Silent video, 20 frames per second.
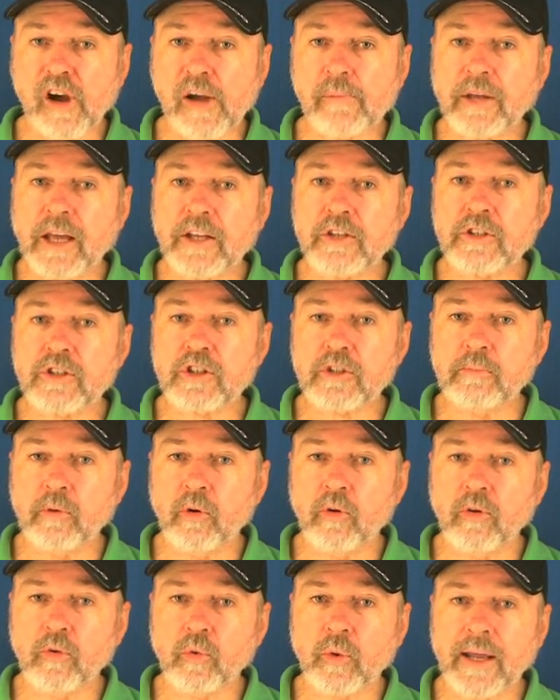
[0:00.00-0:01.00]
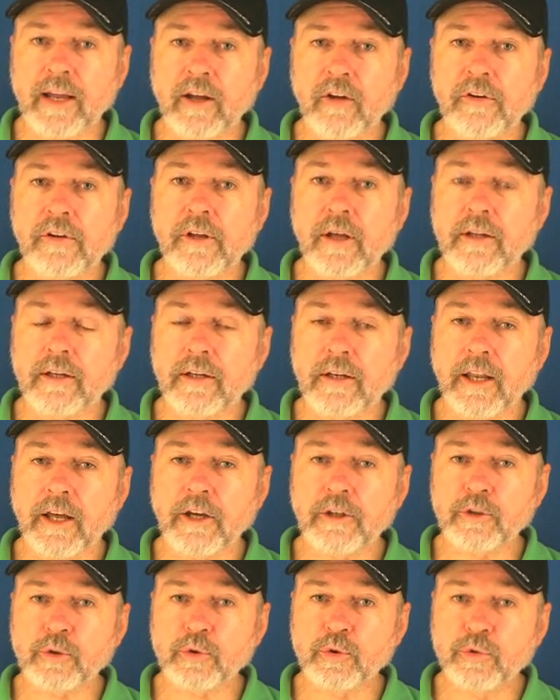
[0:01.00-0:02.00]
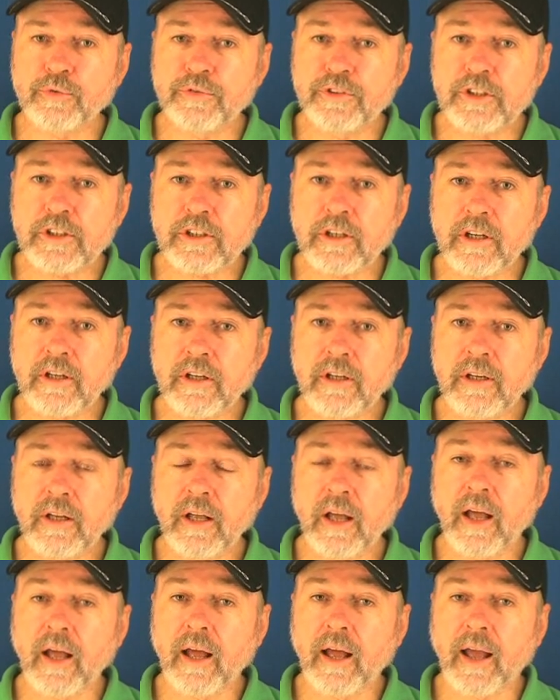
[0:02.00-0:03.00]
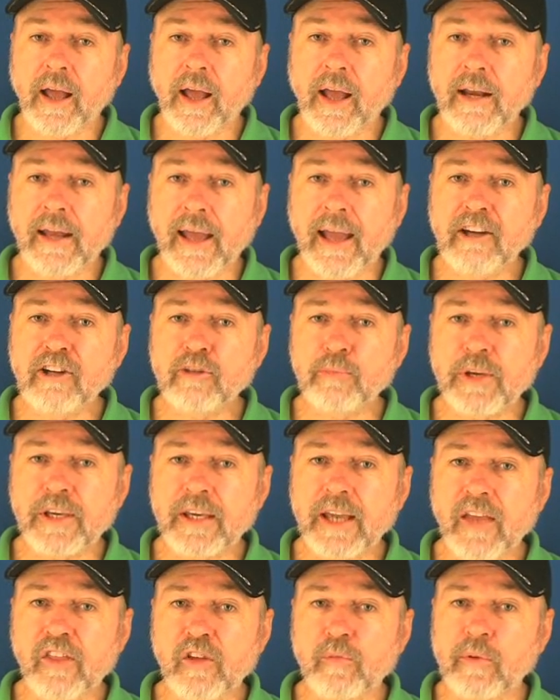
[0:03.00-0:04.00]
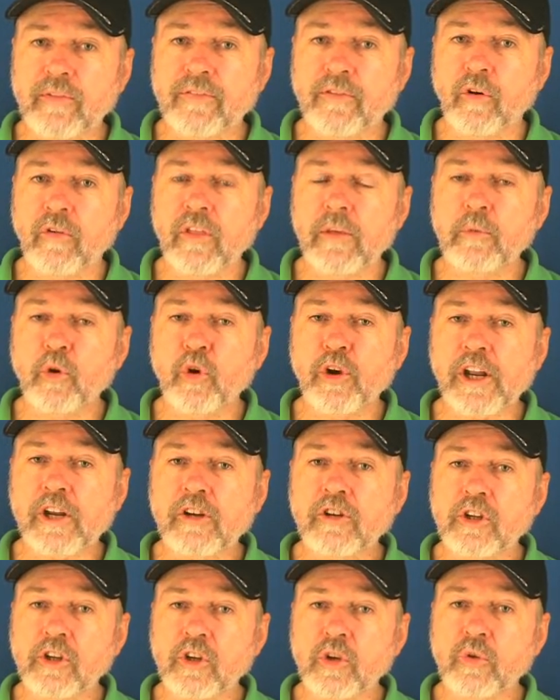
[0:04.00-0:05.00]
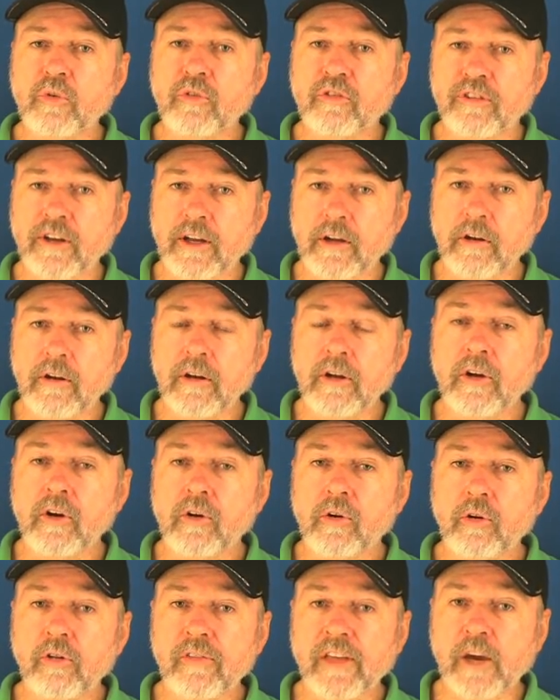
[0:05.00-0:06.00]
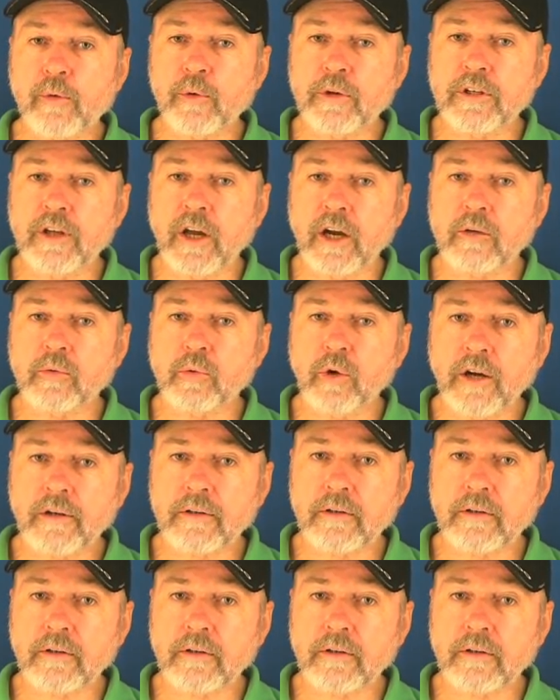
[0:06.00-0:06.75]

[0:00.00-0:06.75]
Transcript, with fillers: described as small round loaves, and had to be gathered before the morning dew fell, or they would